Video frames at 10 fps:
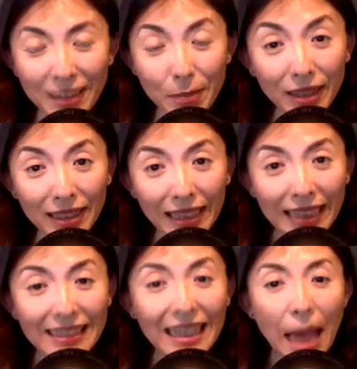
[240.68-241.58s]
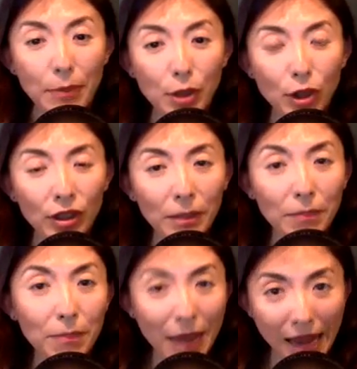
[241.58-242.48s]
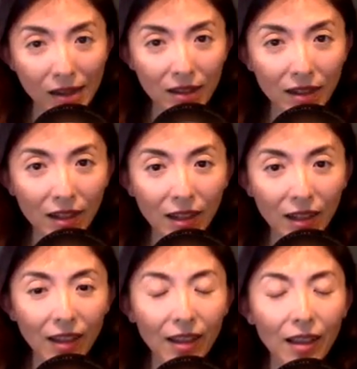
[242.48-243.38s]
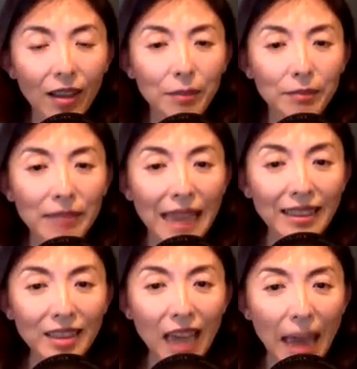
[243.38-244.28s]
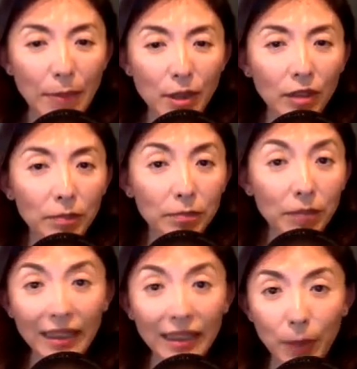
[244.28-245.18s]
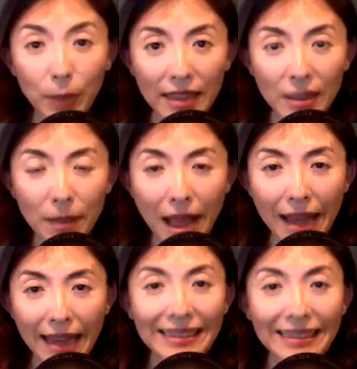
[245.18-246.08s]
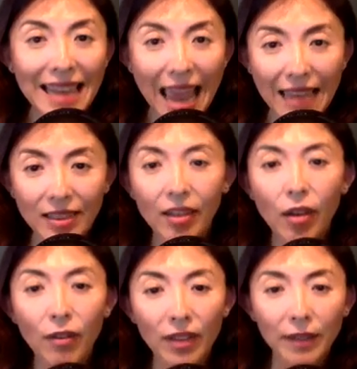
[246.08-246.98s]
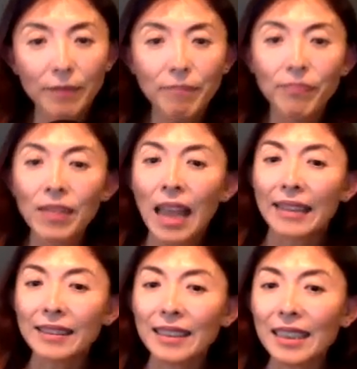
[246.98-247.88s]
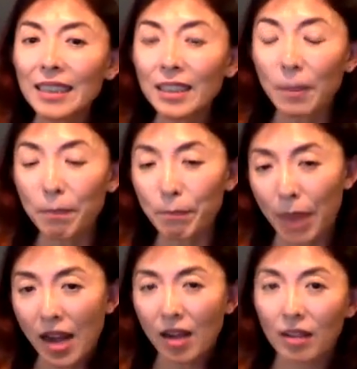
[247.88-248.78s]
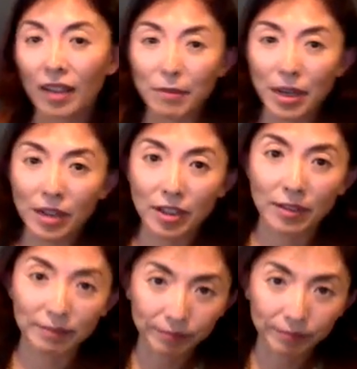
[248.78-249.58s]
the ability is captured bare. And this capture expressed by a net over there. And this is the bear image.